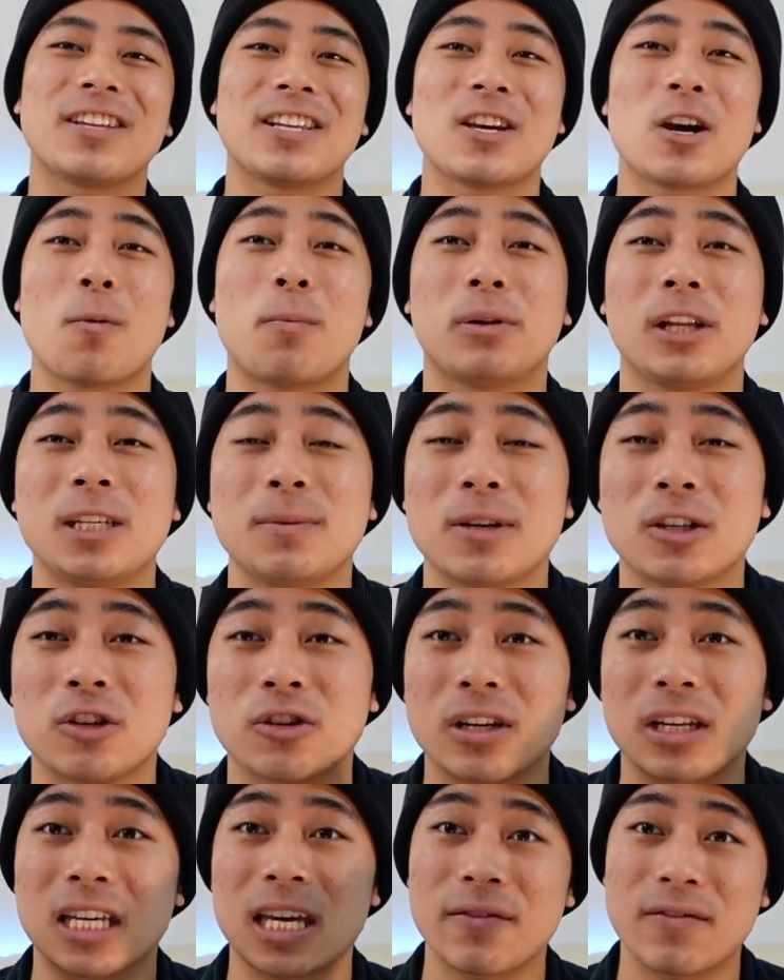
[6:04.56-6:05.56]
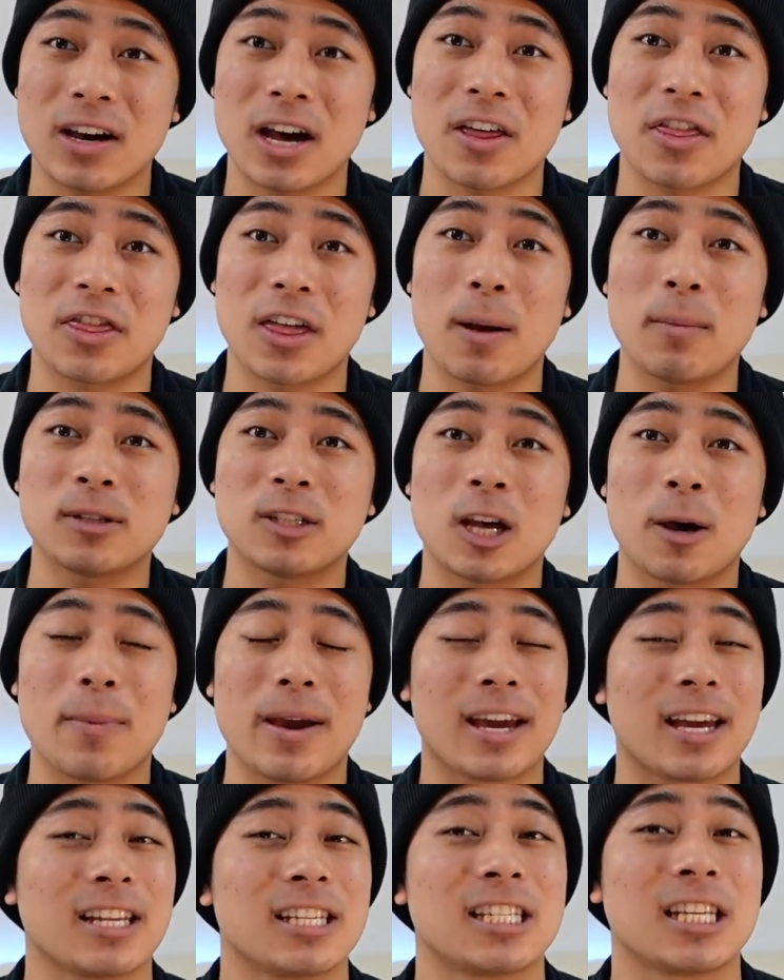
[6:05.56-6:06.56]
video, please make sure to give it a thumbs up
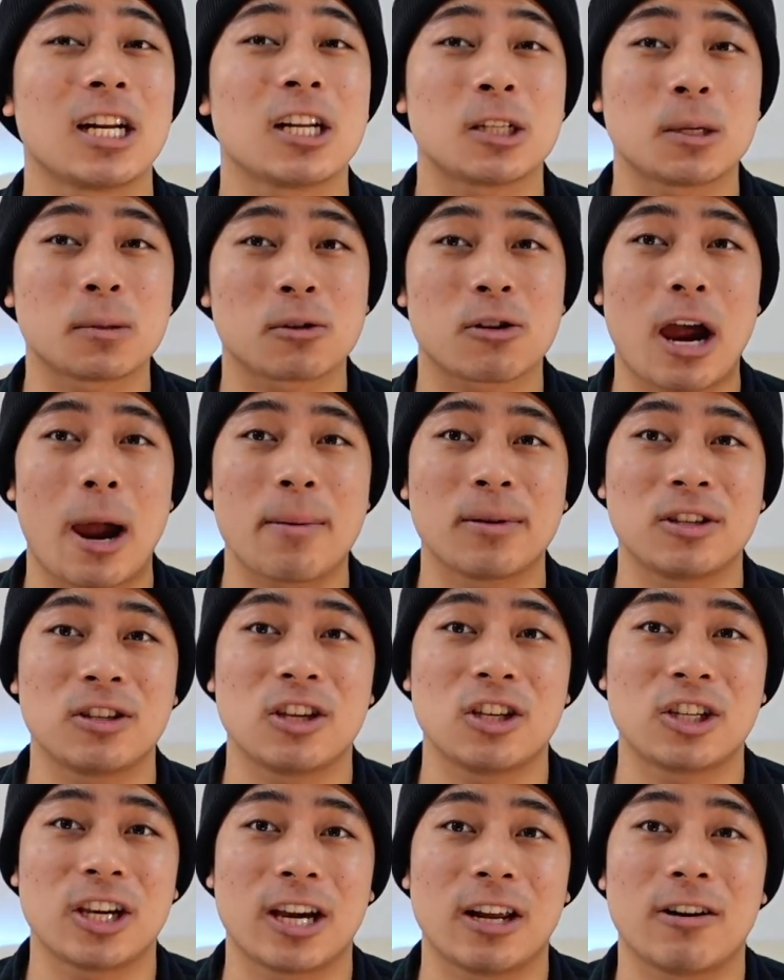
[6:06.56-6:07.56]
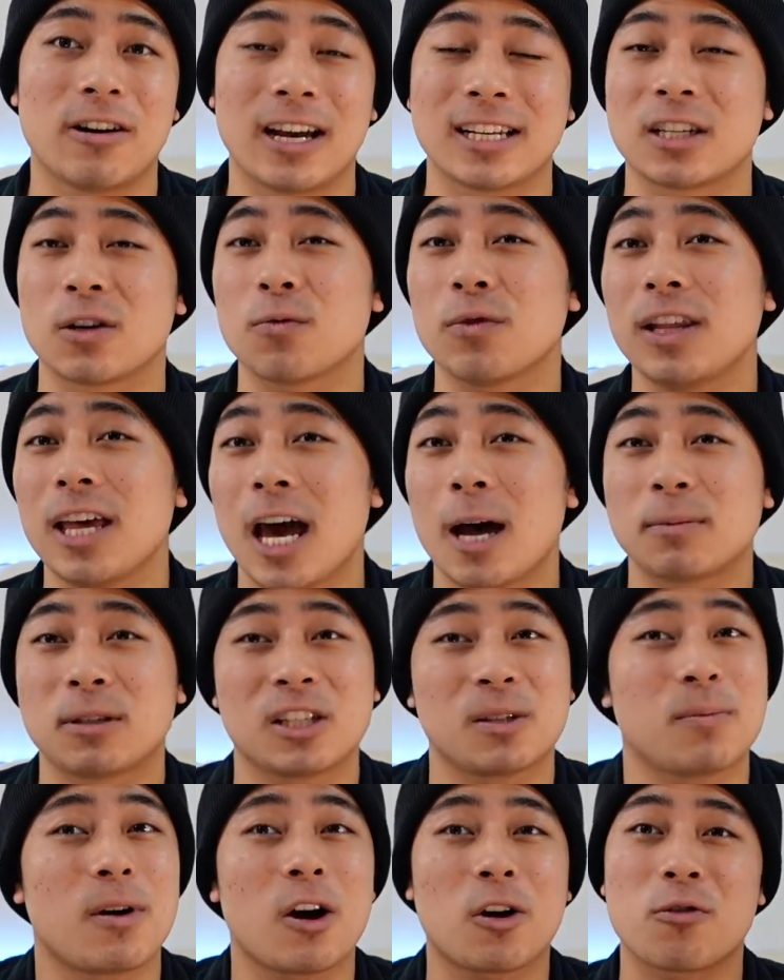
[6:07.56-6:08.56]
and consider subscribing to the channel as it really helps a
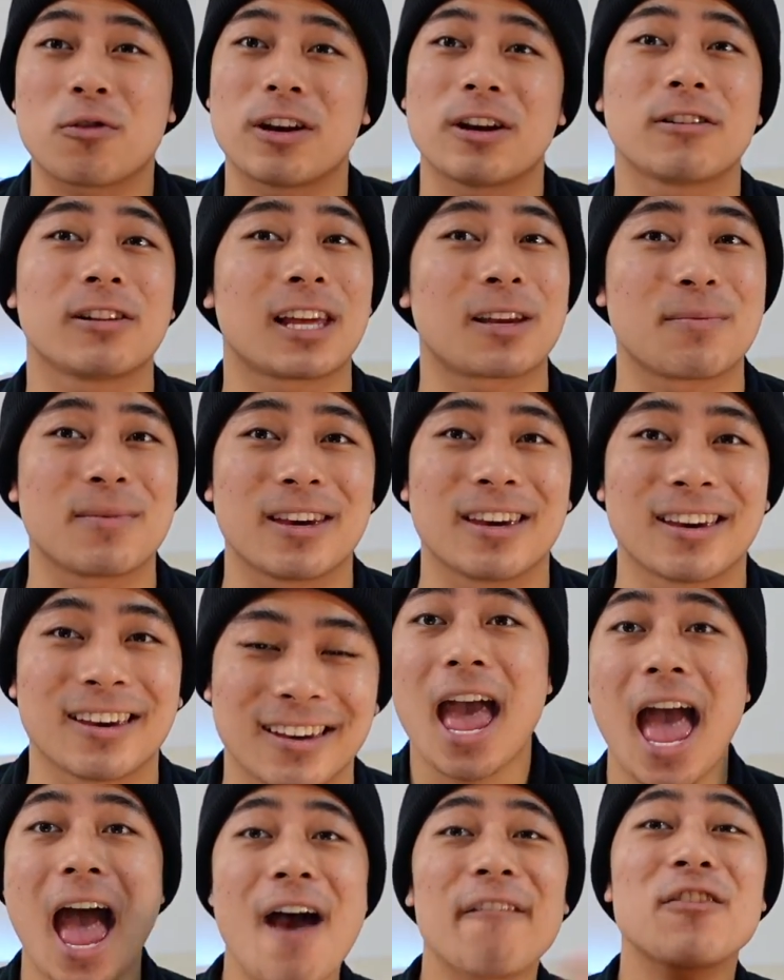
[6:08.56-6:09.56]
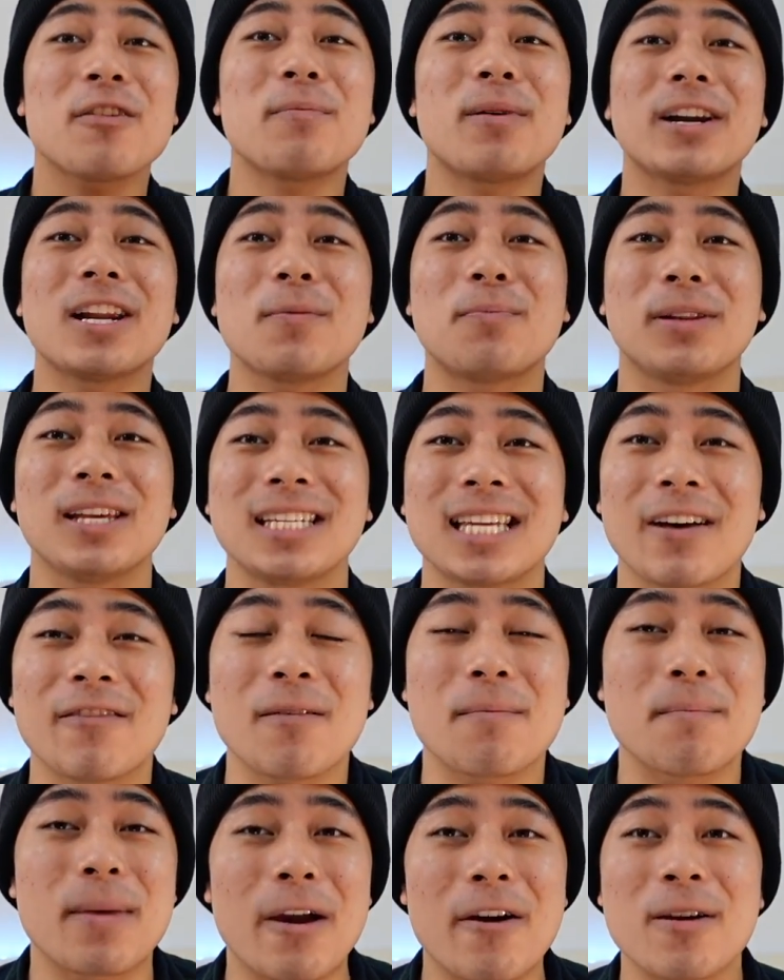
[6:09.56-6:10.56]
small creator like me. Everybody, please
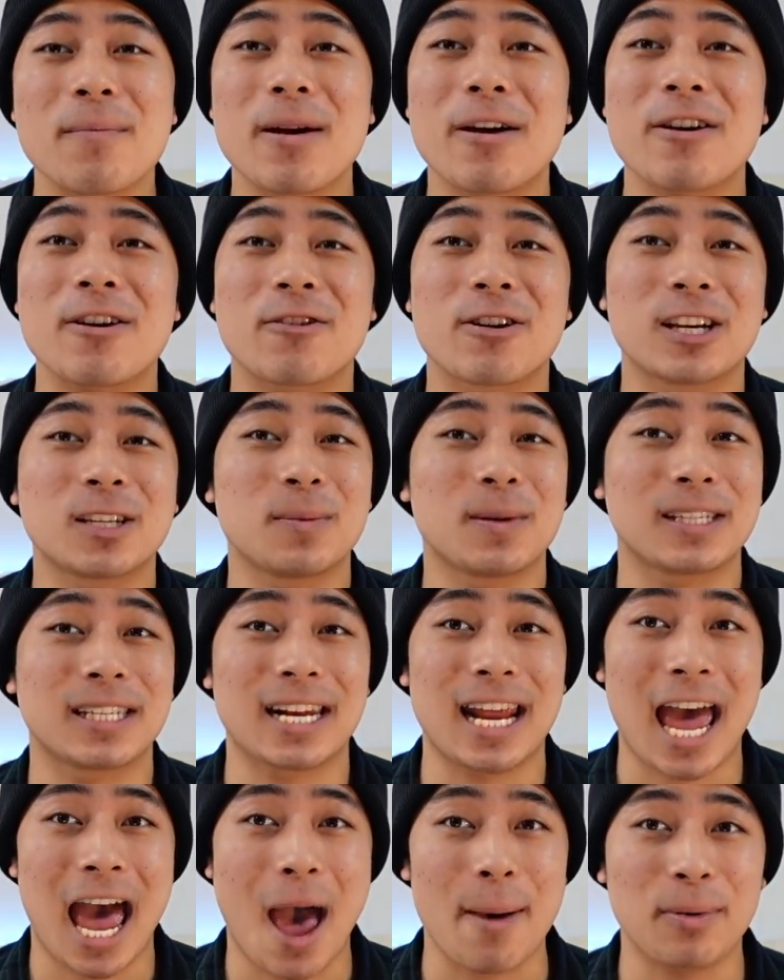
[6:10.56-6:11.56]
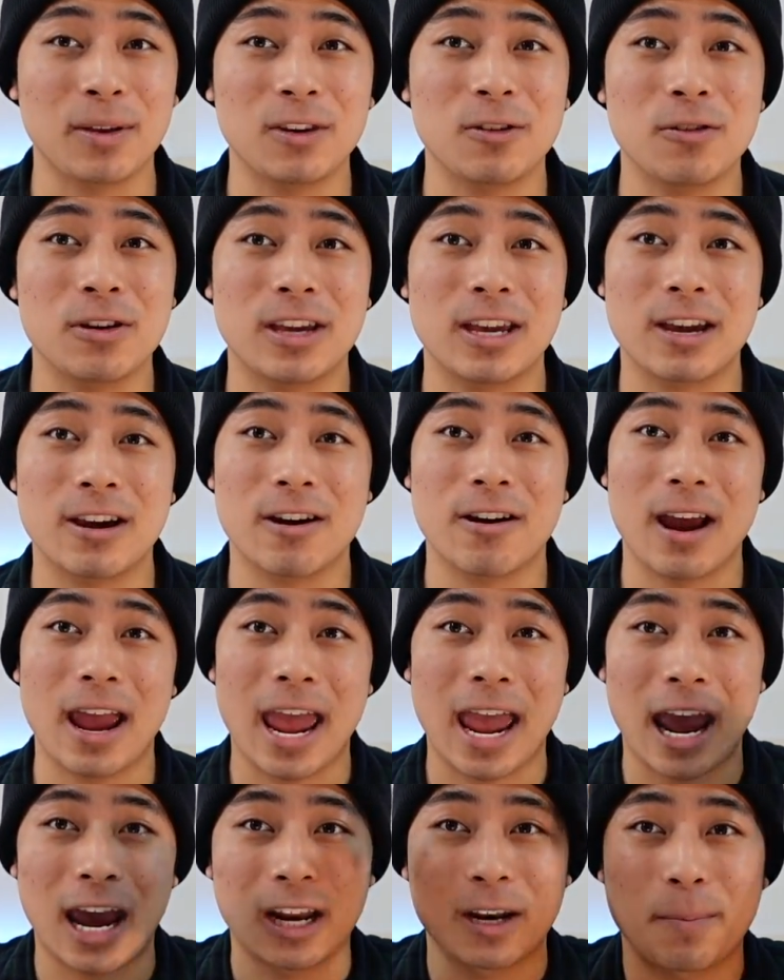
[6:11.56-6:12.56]
have a Merry Merry Christmas and a Happy New Year
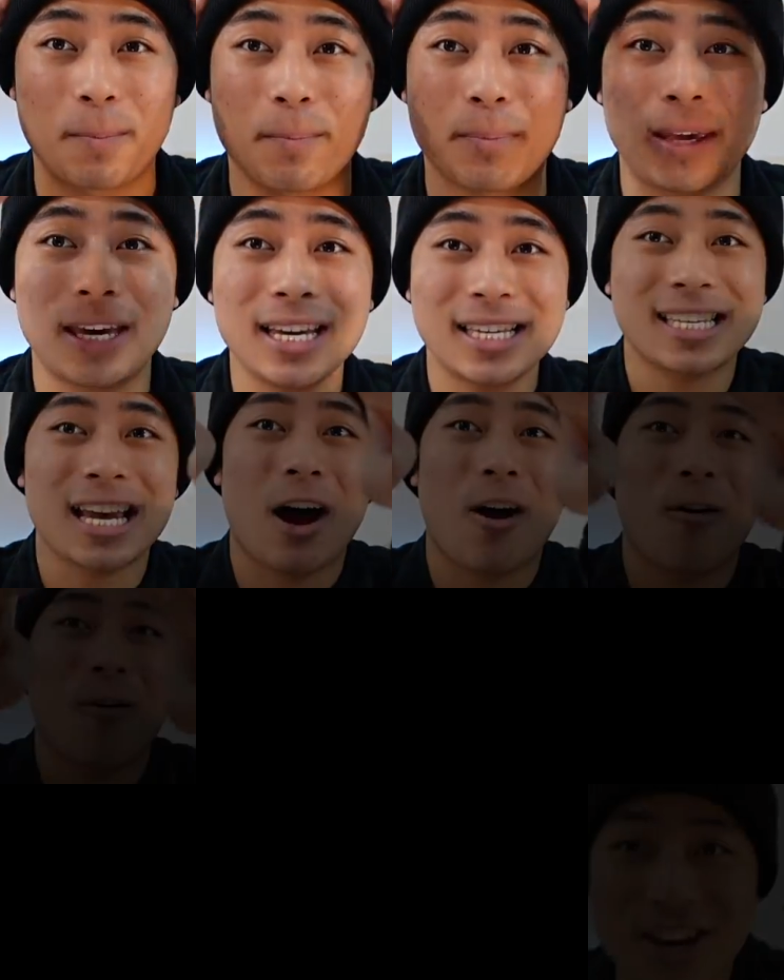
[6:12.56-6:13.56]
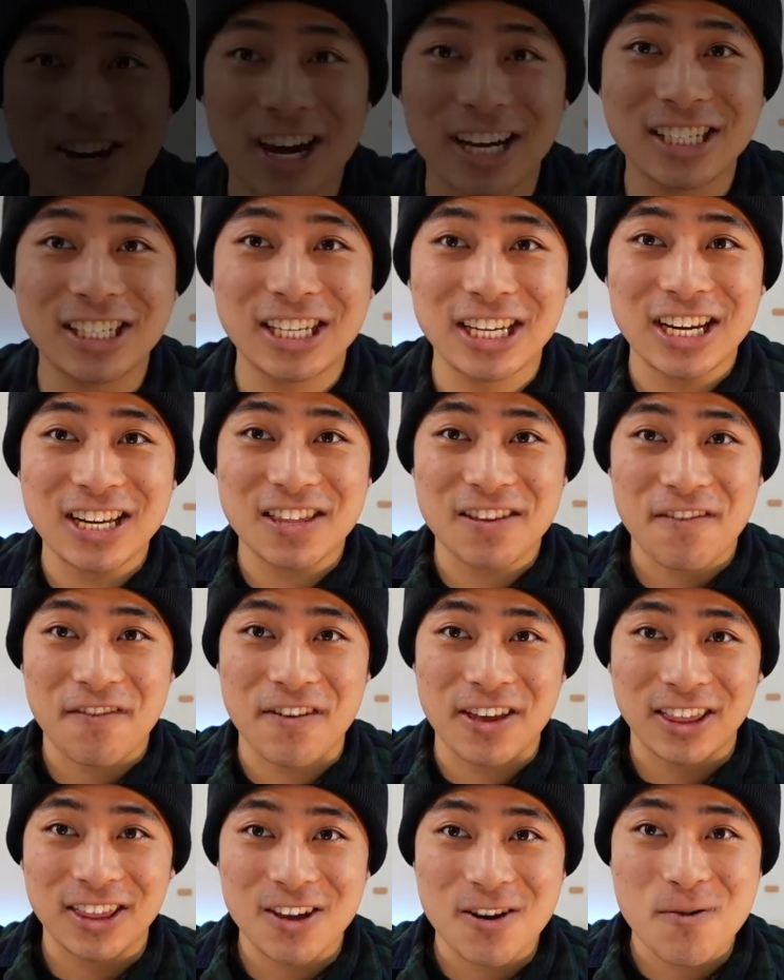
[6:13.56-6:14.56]
and peace out. You guys digging the
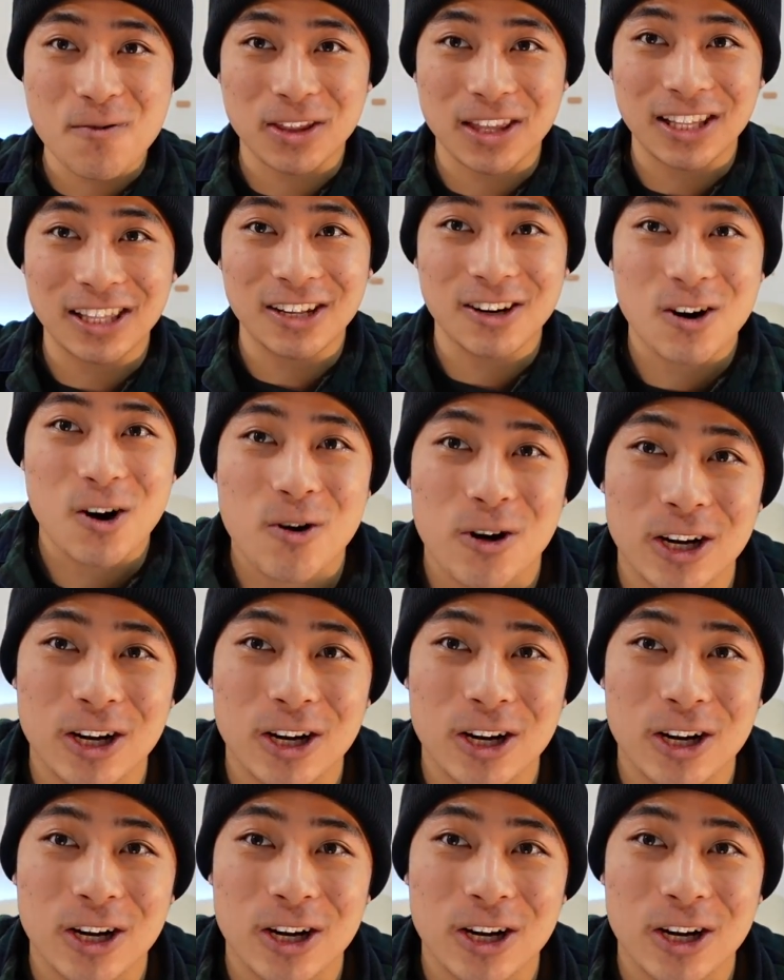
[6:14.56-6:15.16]
fit though with the little